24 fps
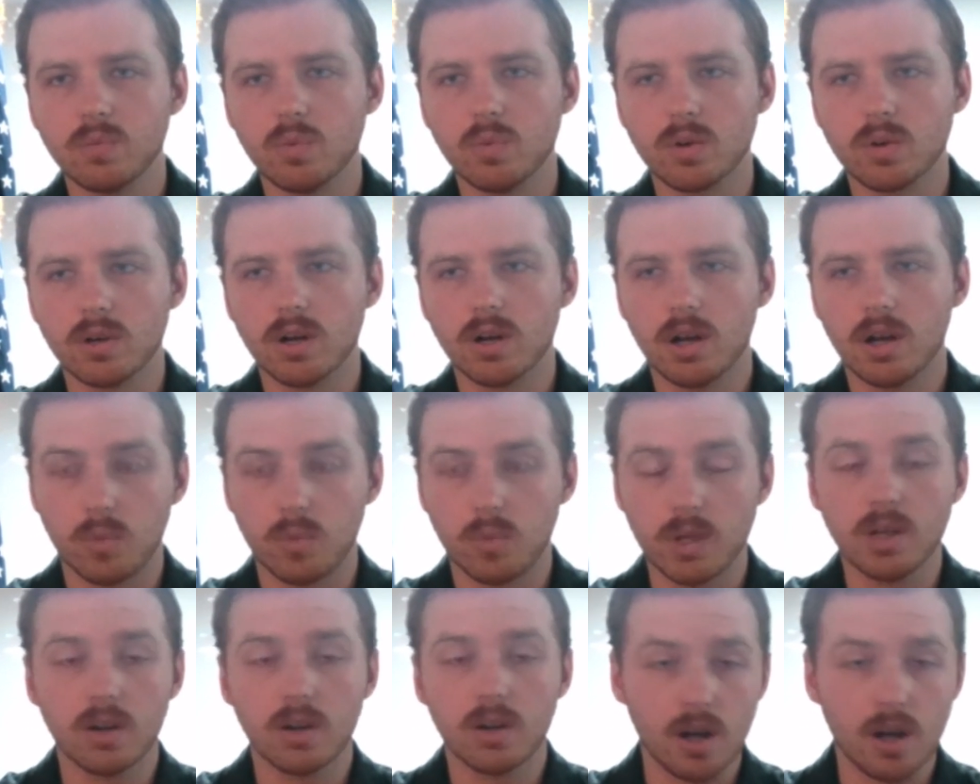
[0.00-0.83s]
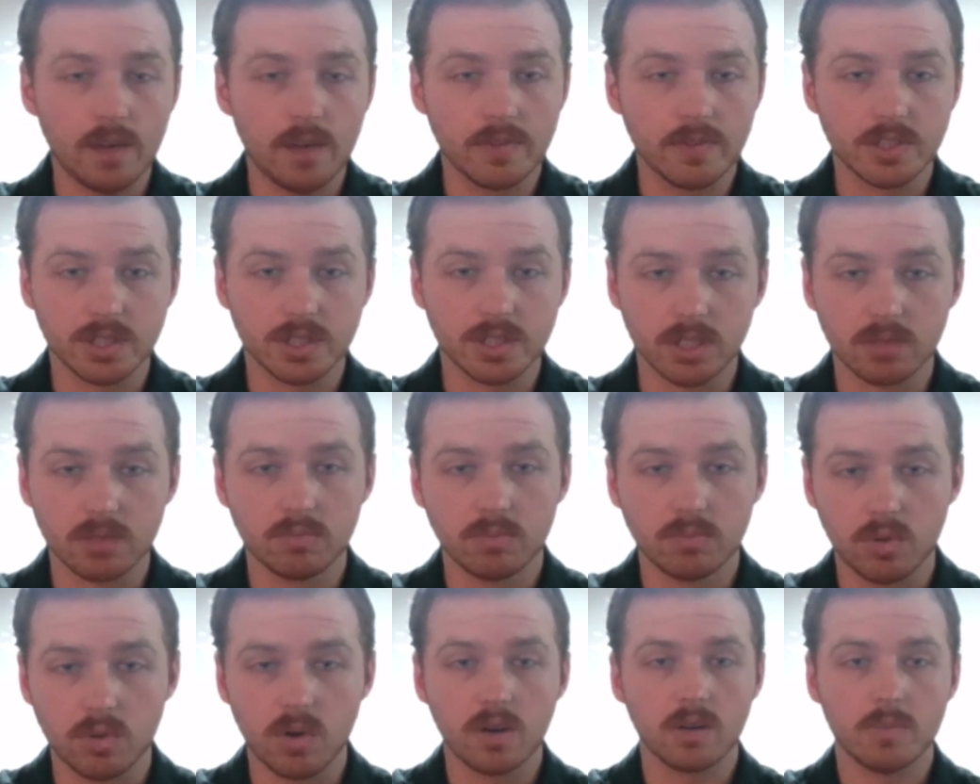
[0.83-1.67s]
we are obviously
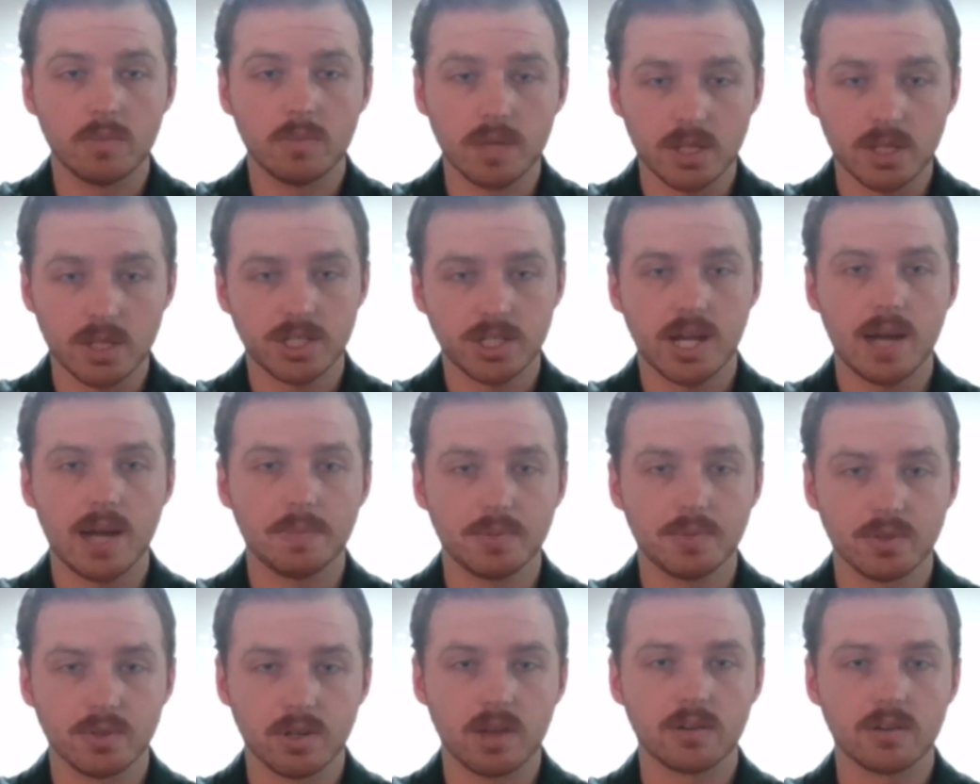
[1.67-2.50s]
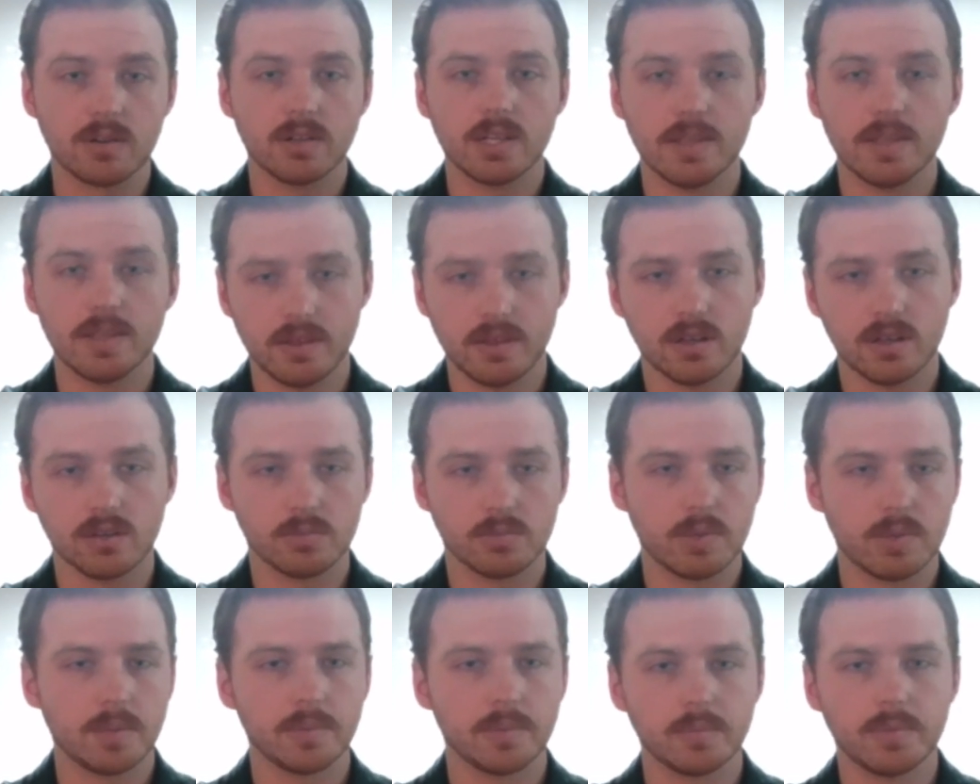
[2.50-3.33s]
going to be a chapter underneath the Young
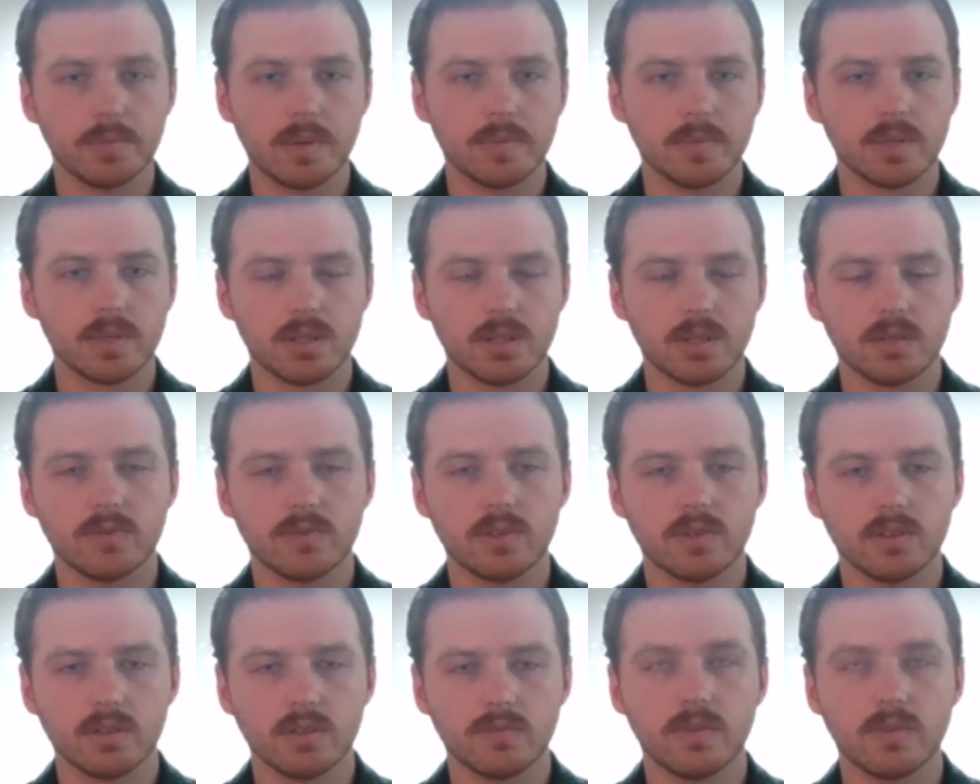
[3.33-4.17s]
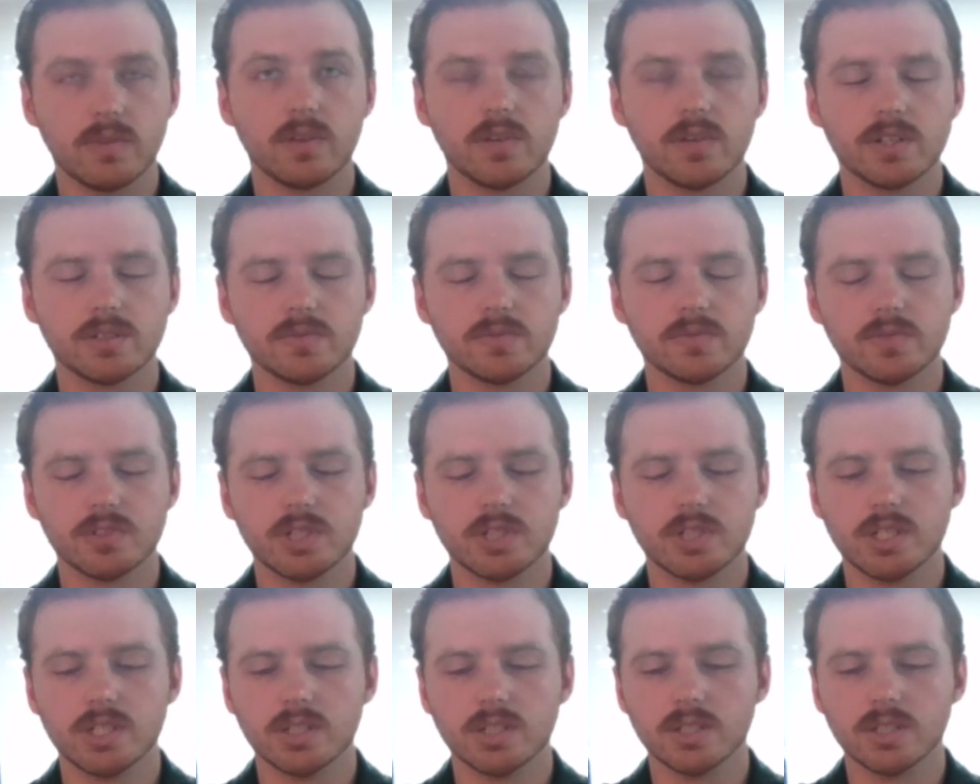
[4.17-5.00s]
Republican Federation of
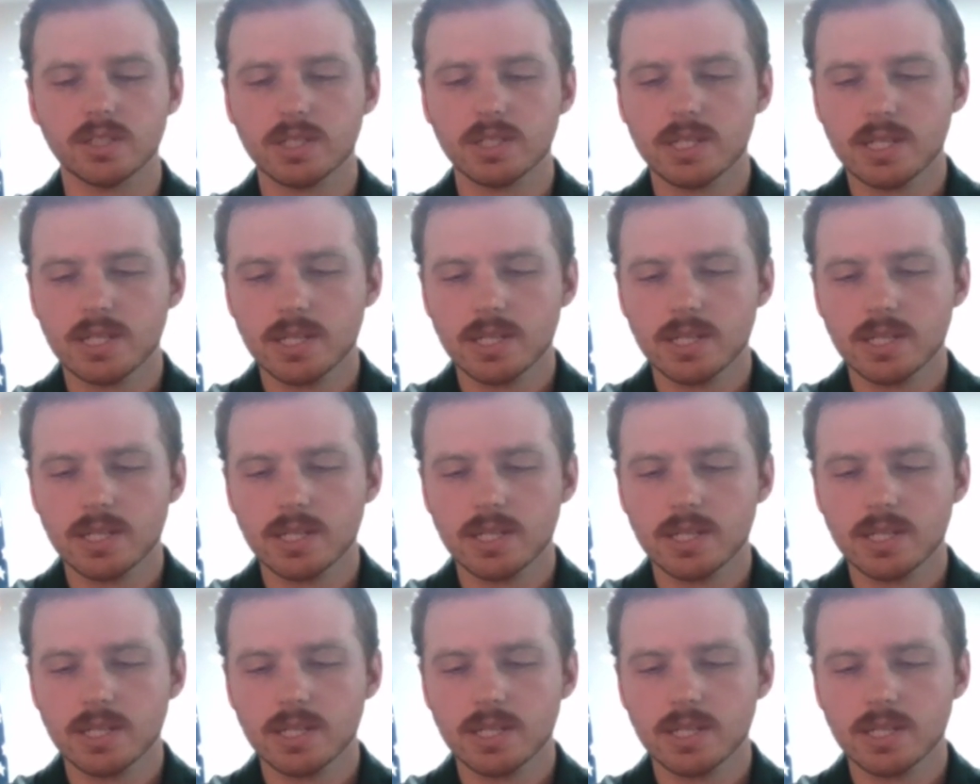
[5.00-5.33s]
Virginia.